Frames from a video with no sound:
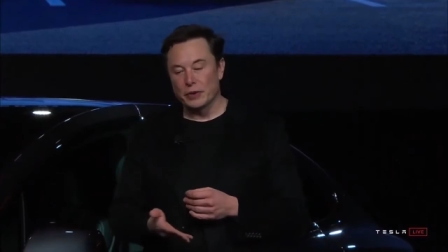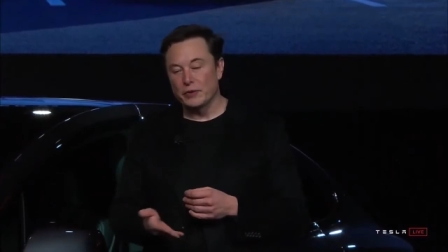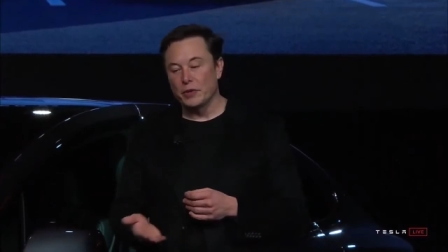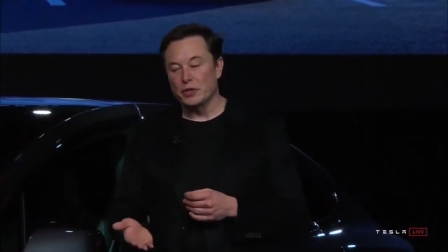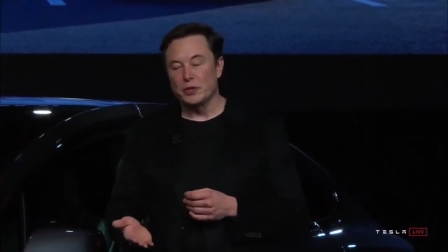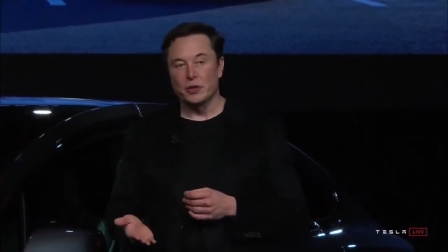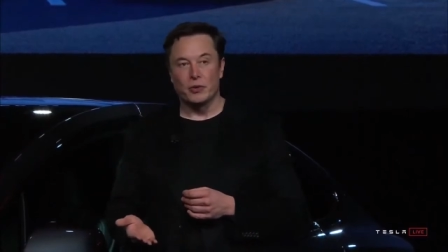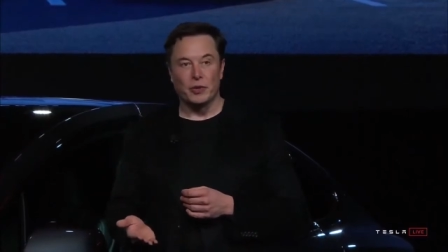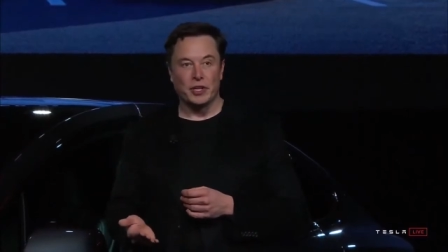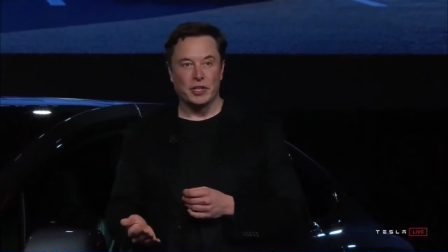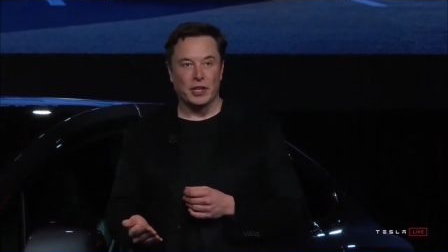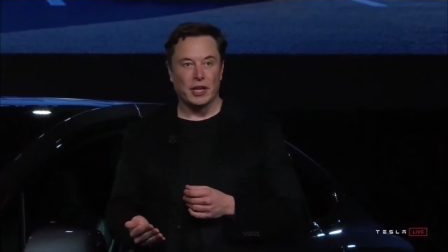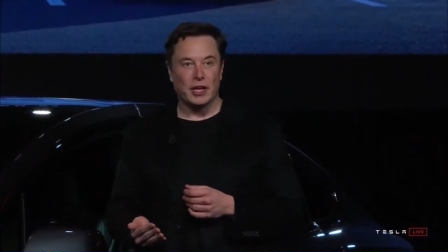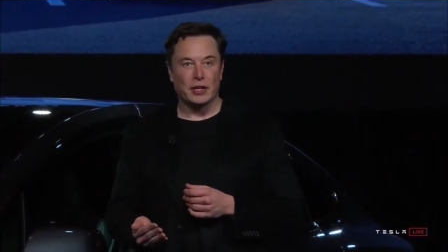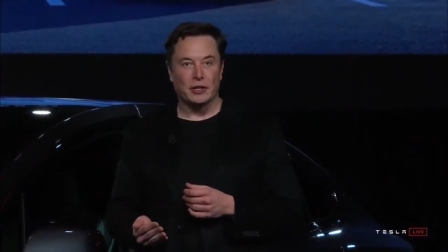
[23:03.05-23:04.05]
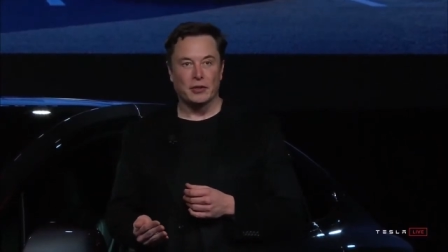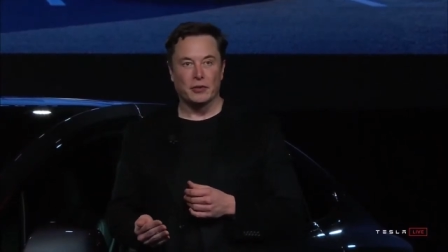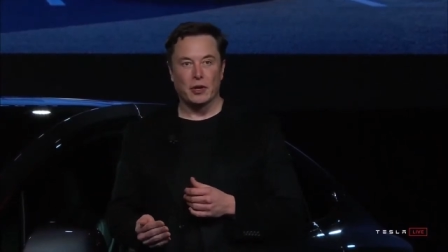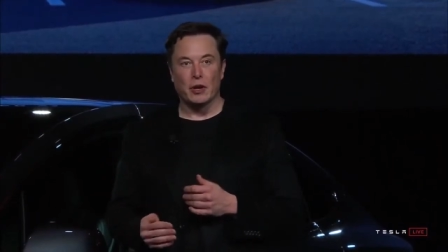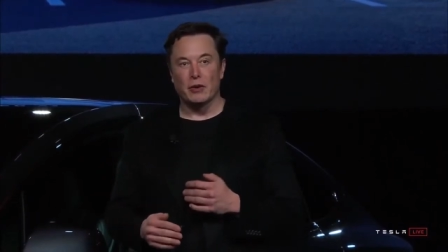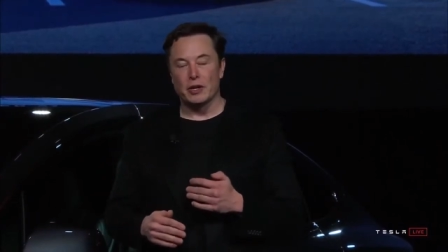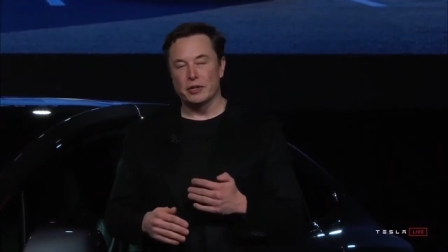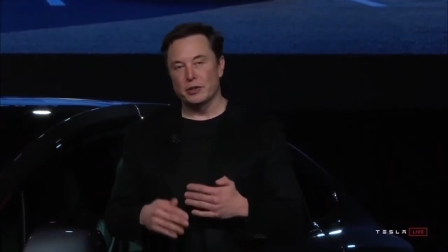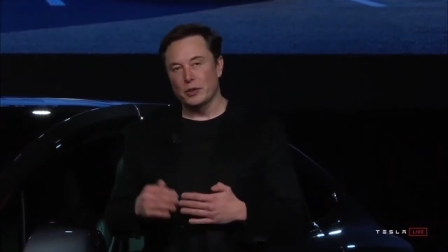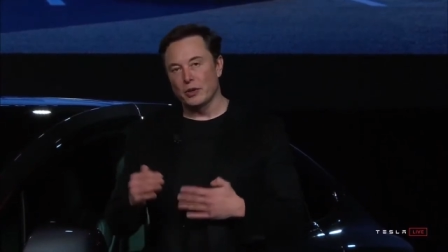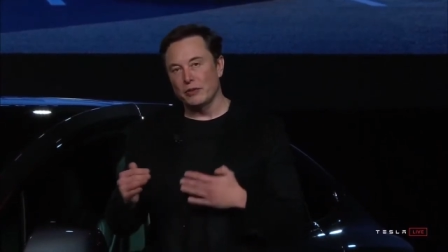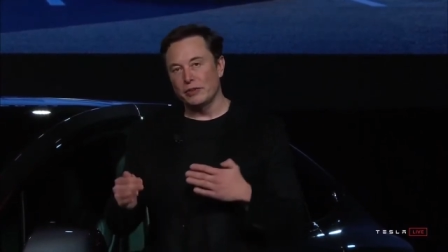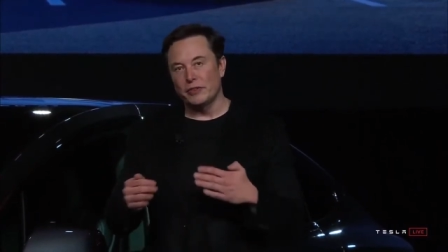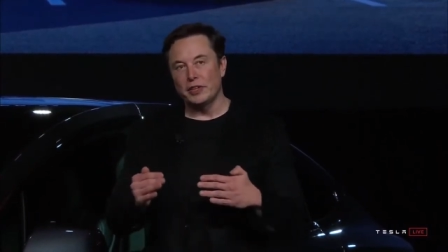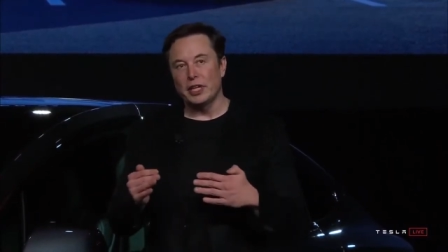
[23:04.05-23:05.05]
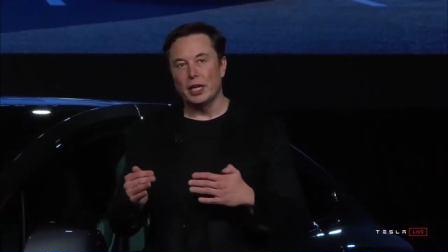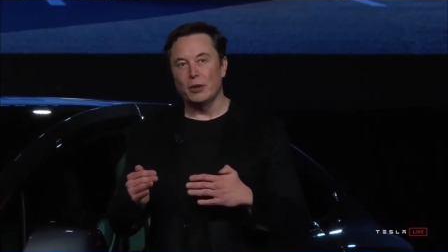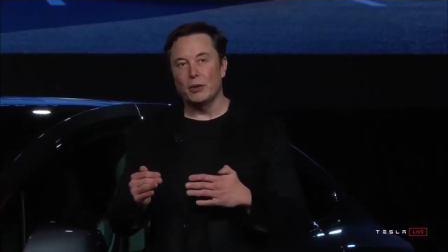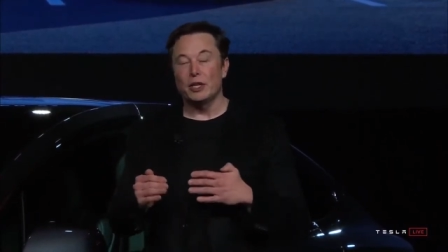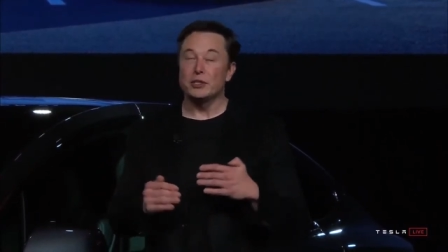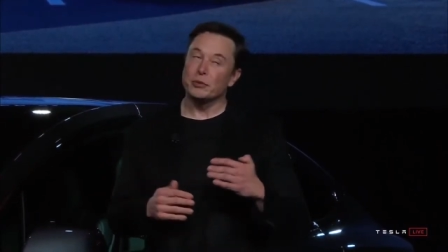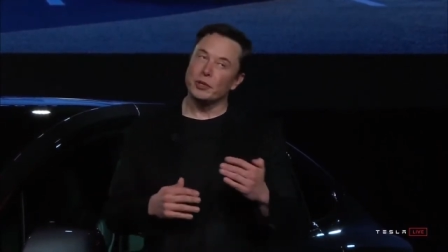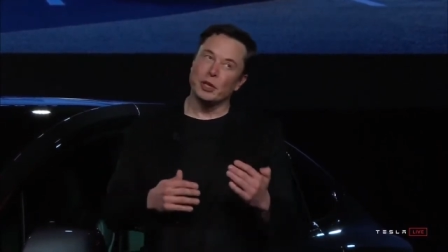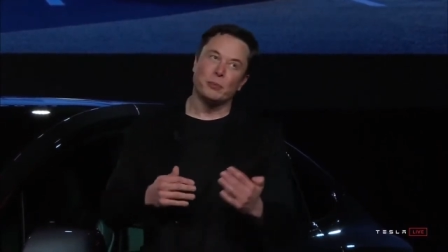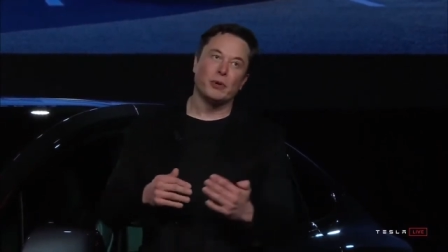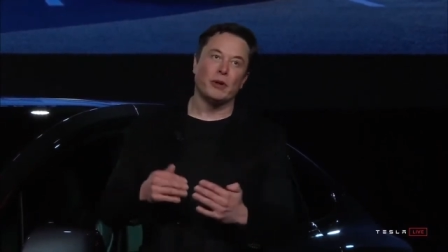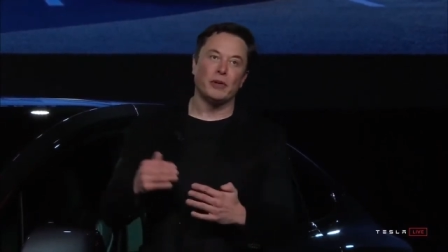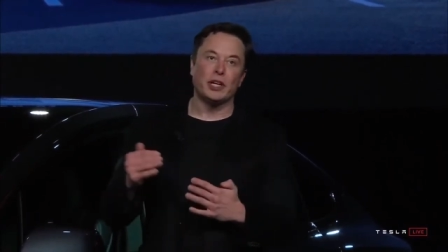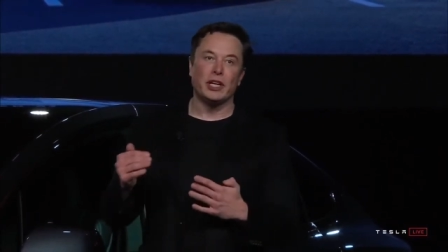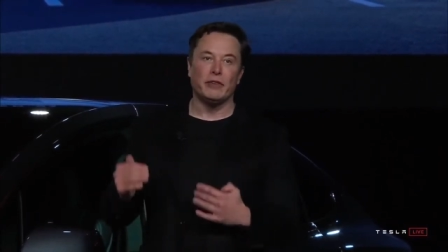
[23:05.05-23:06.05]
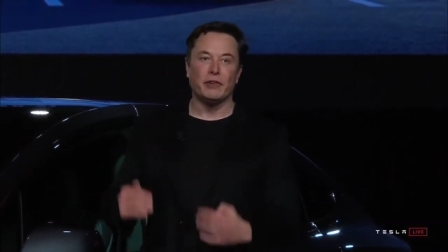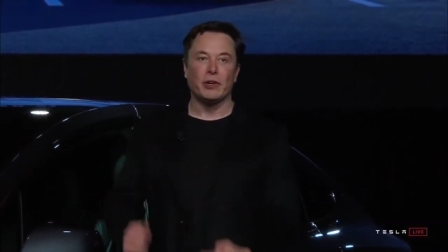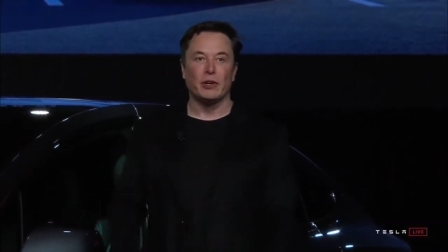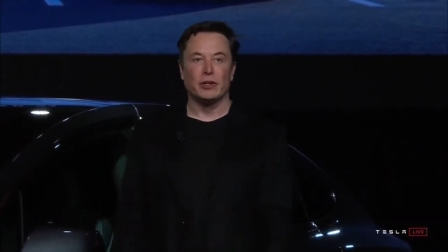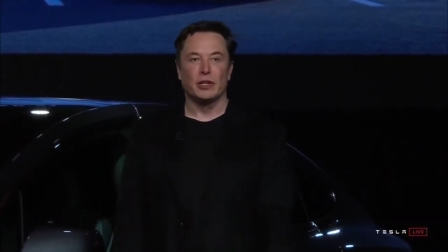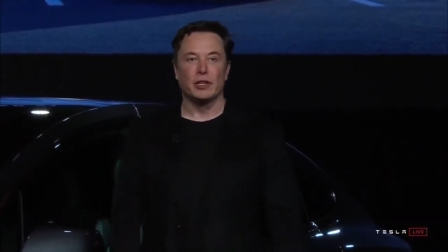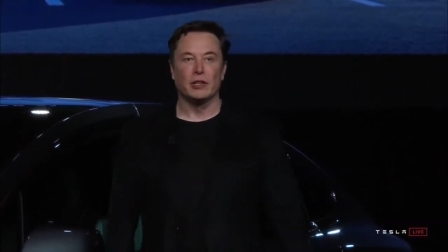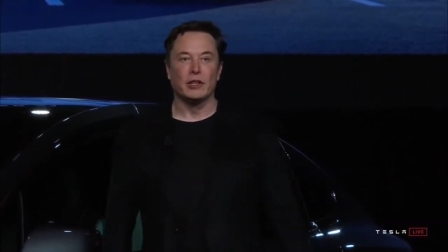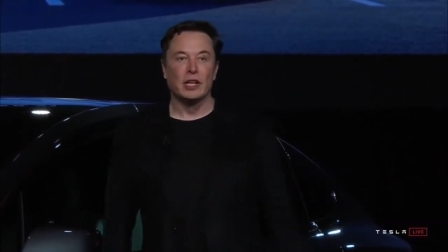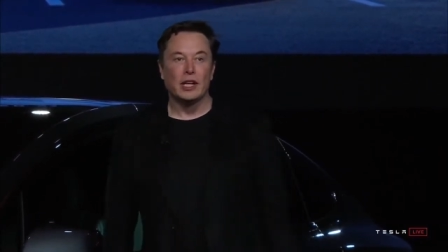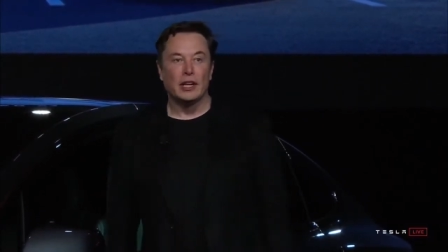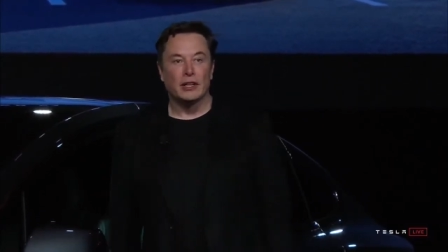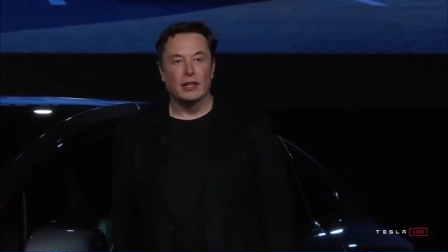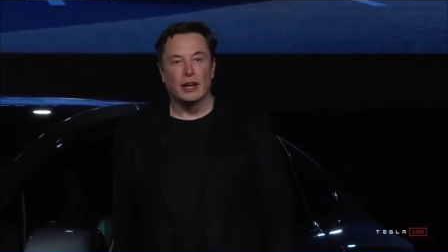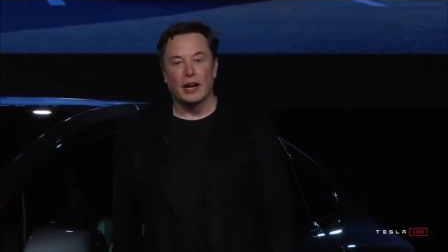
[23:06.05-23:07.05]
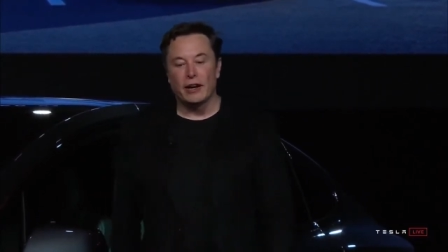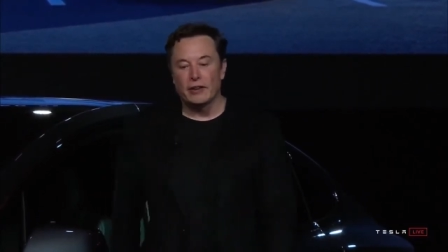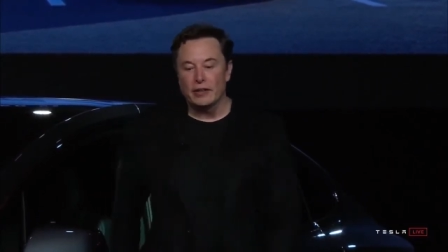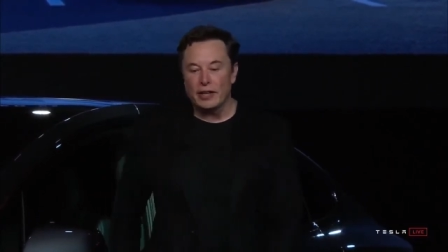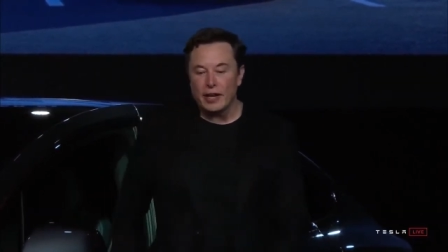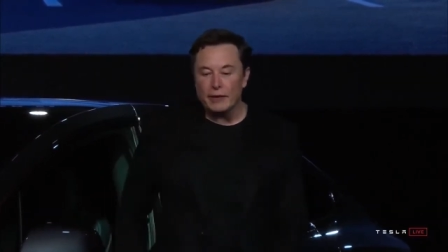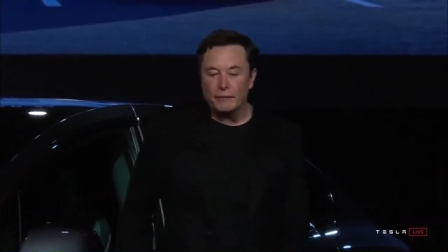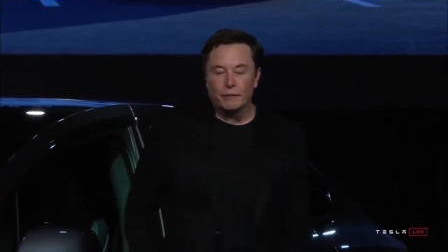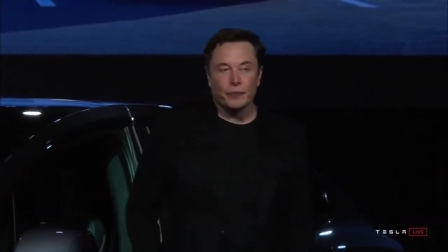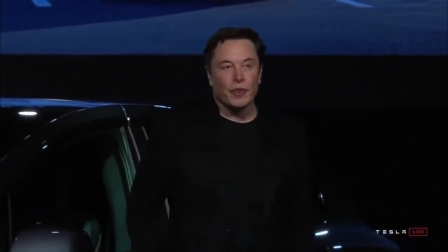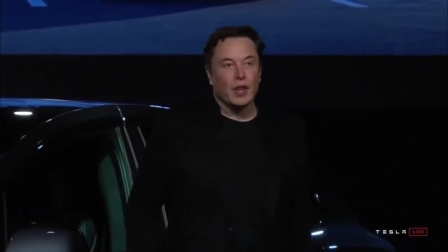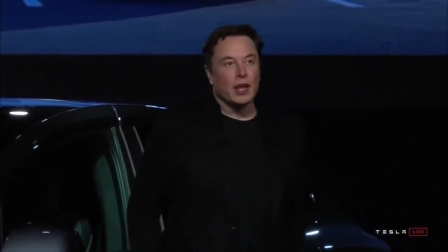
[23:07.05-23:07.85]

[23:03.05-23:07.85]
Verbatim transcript: with version three, uh, two hundred fifty kilowatts, and we think probably can even go a little, little higher than that.